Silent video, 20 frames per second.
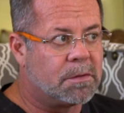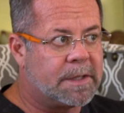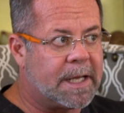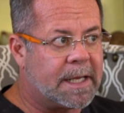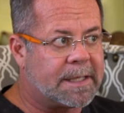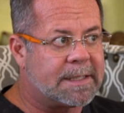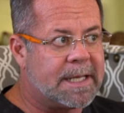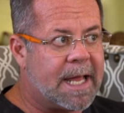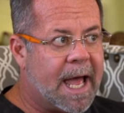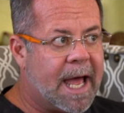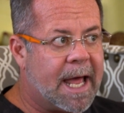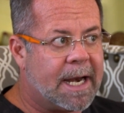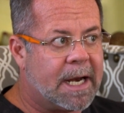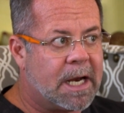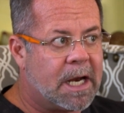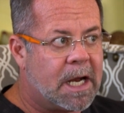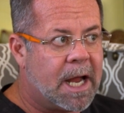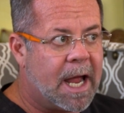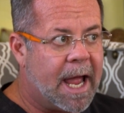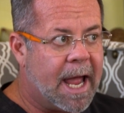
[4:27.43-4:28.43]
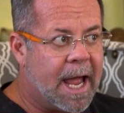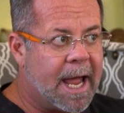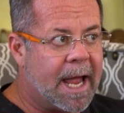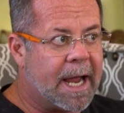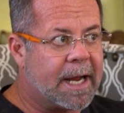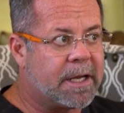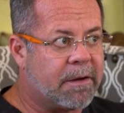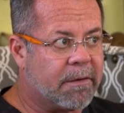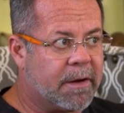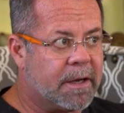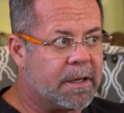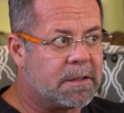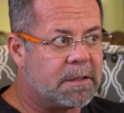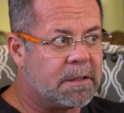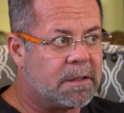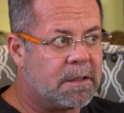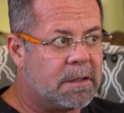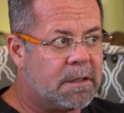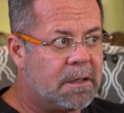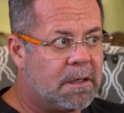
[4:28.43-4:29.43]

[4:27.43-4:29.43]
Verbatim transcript: That's not accurate.